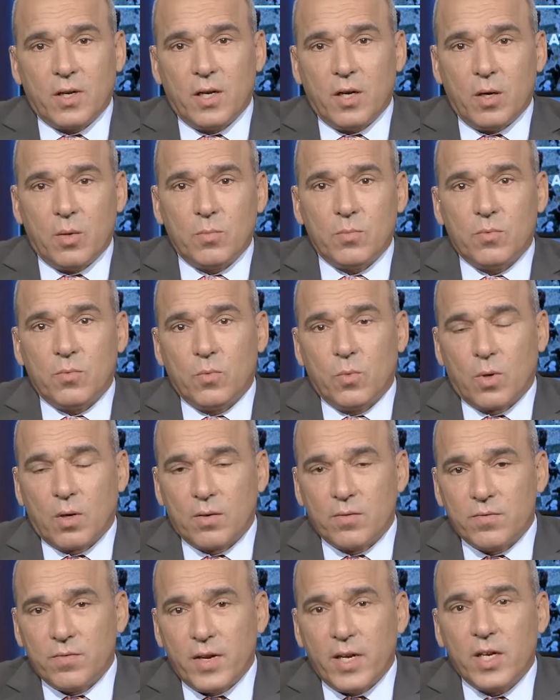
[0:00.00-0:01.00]
help,
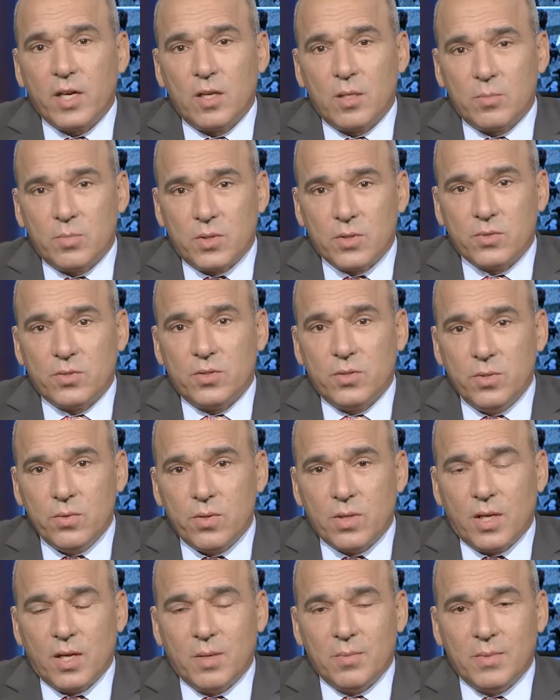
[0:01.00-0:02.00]
we're available to
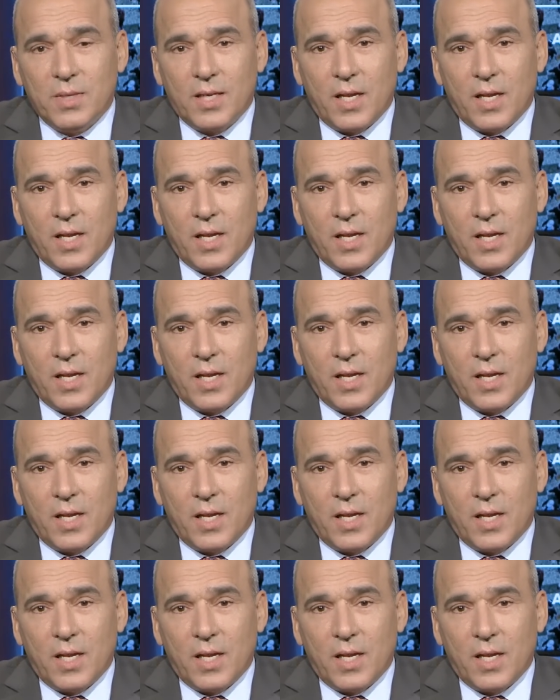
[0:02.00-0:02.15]
them.